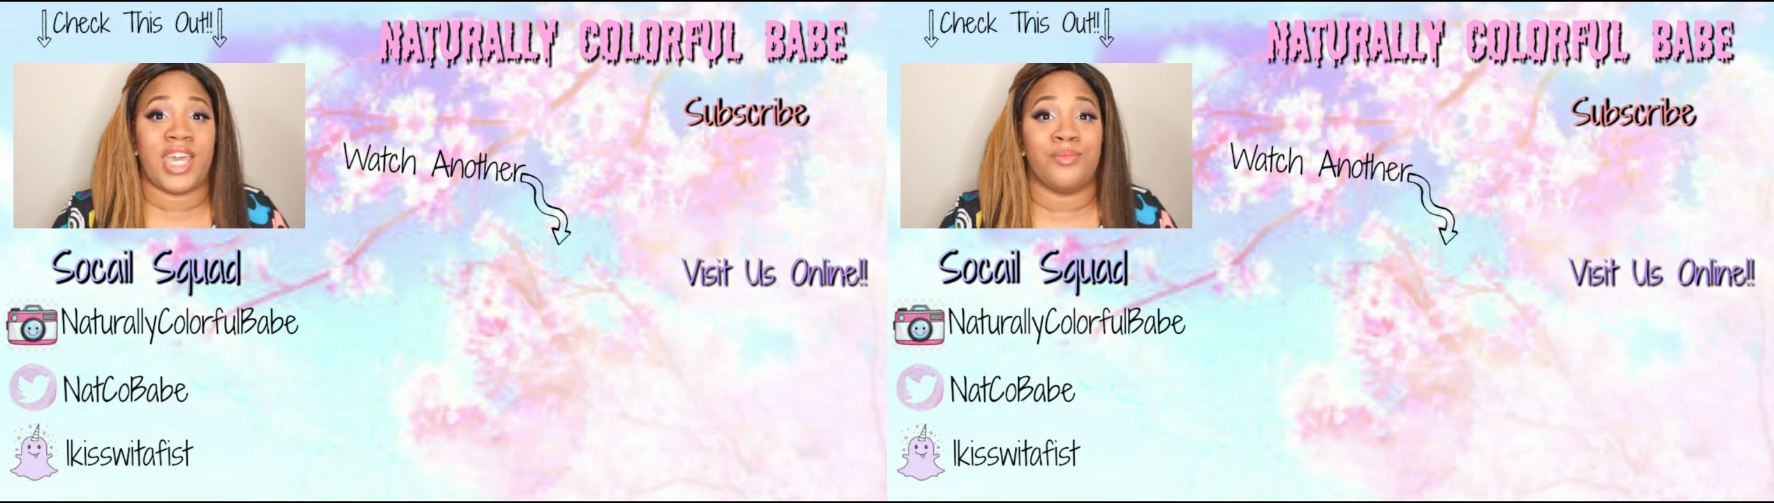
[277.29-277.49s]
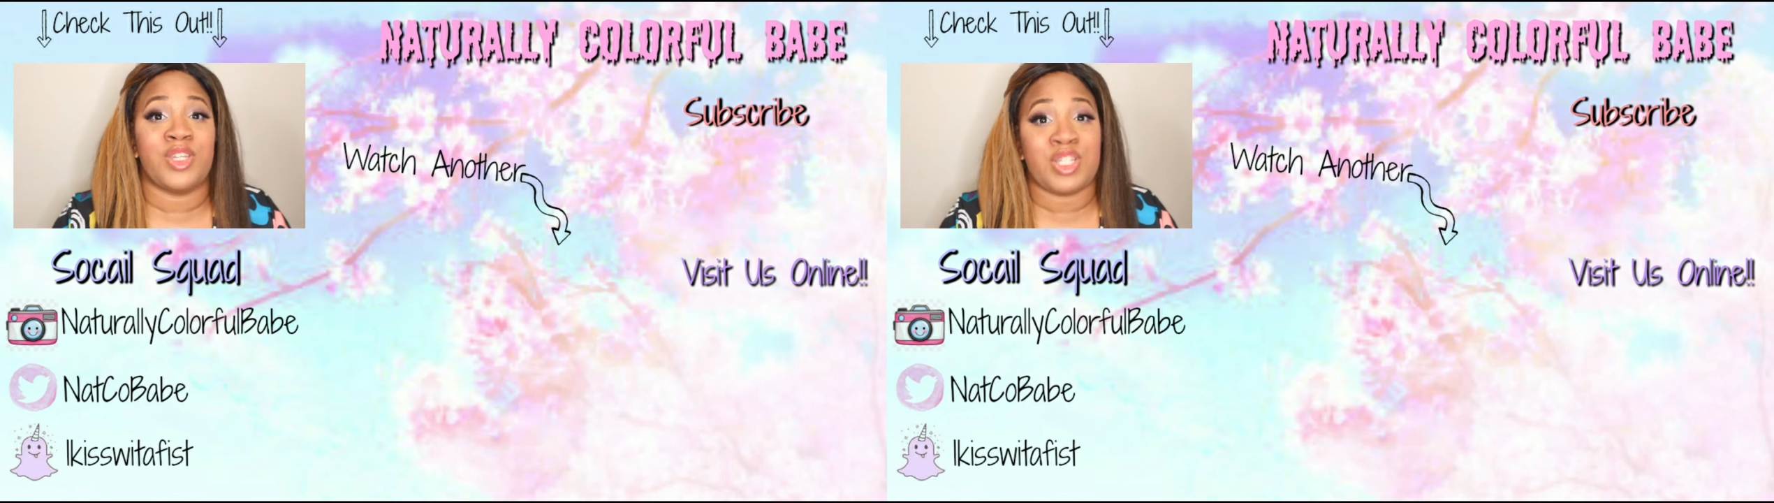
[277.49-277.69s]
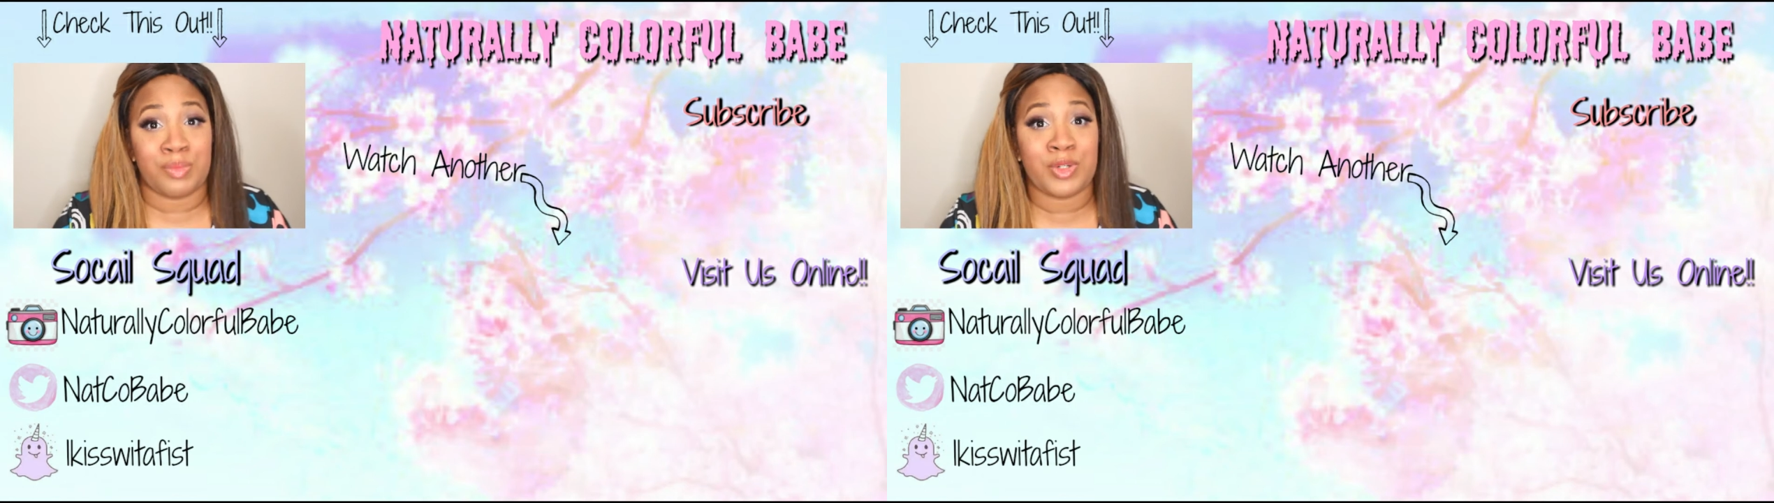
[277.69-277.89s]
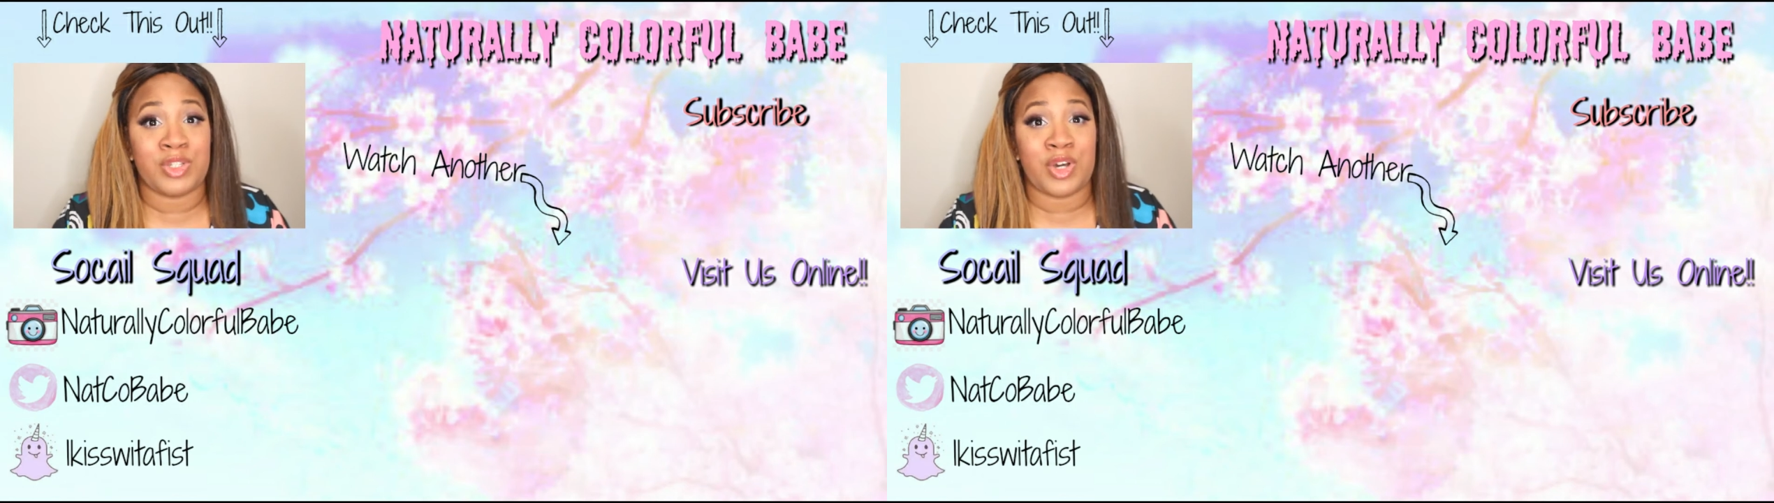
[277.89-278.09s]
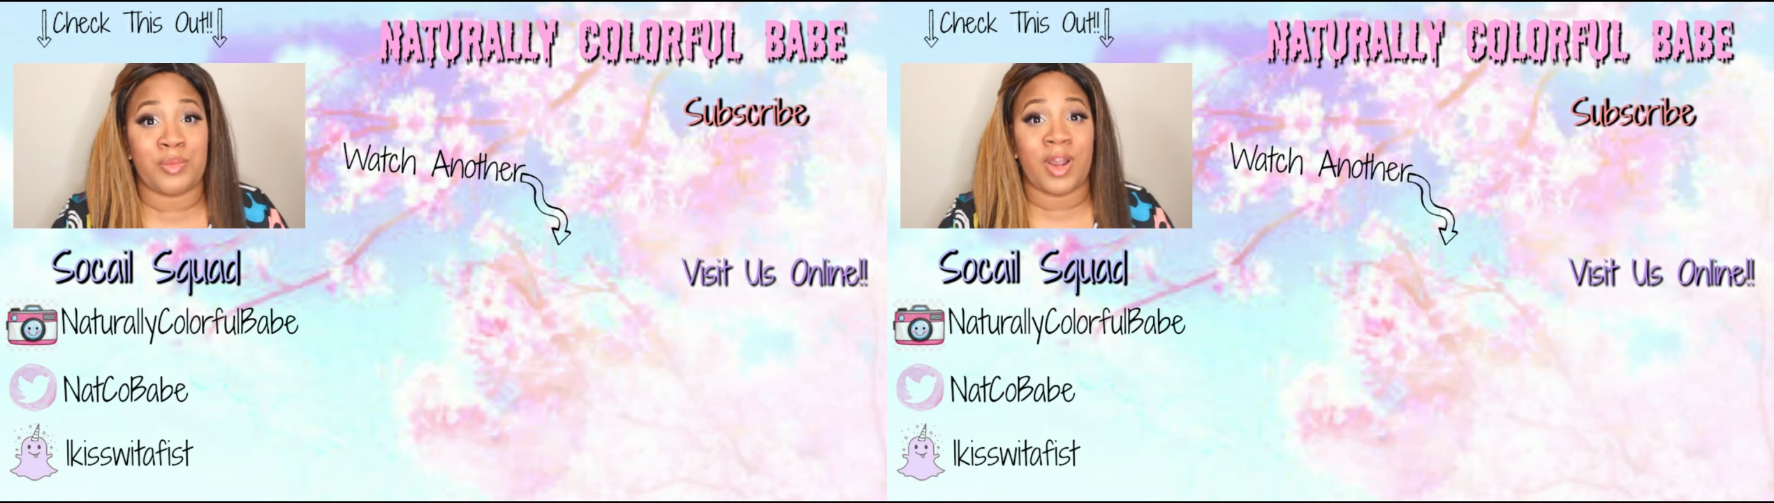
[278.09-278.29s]
game this
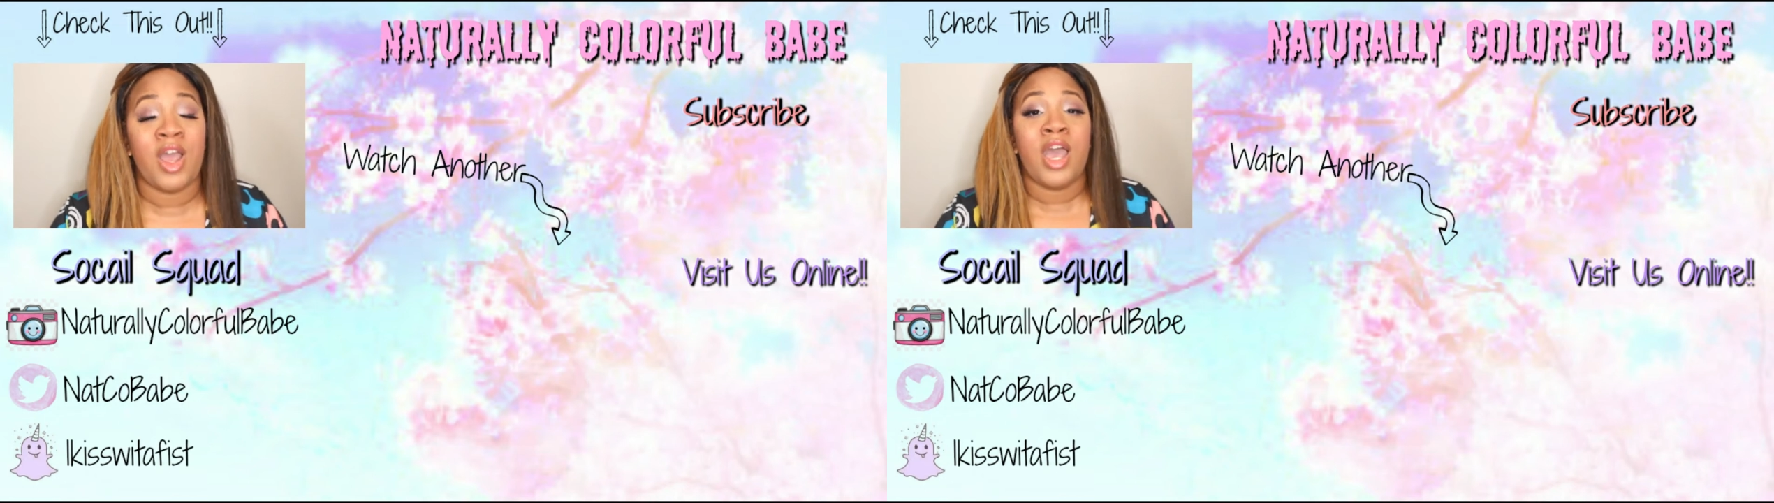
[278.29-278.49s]
Spooktober.